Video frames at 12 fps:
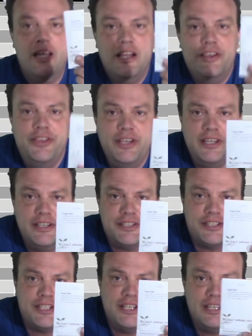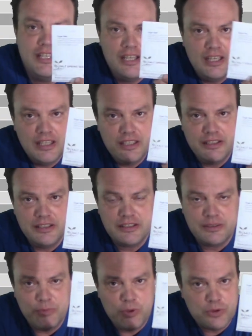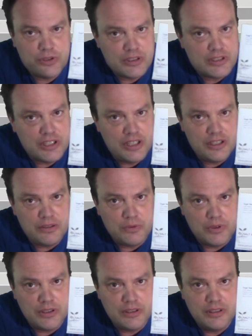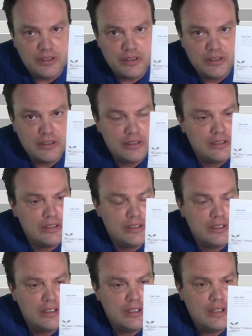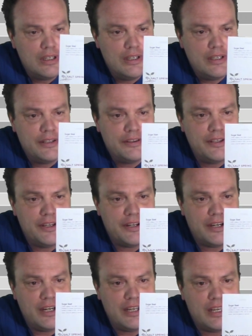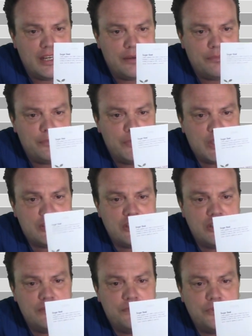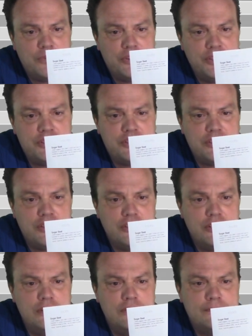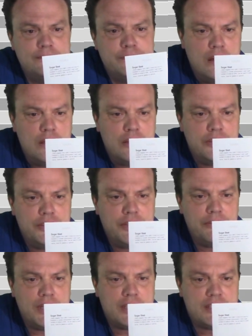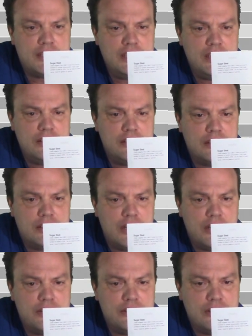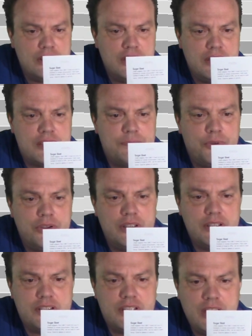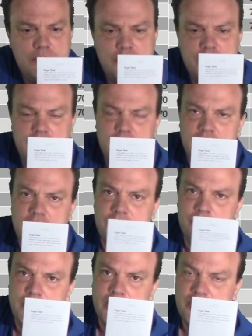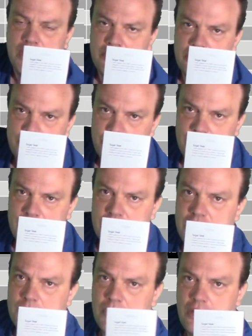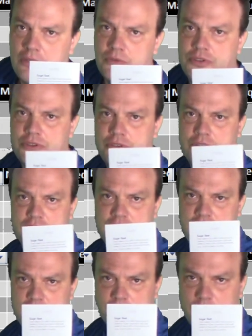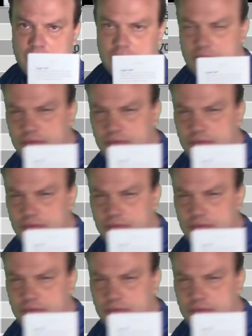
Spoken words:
This is the most exciting one that I am excited for this year. A direct seed in the garden in late spring, the same as any other beets. I'm going to bring this up close so you can see it well.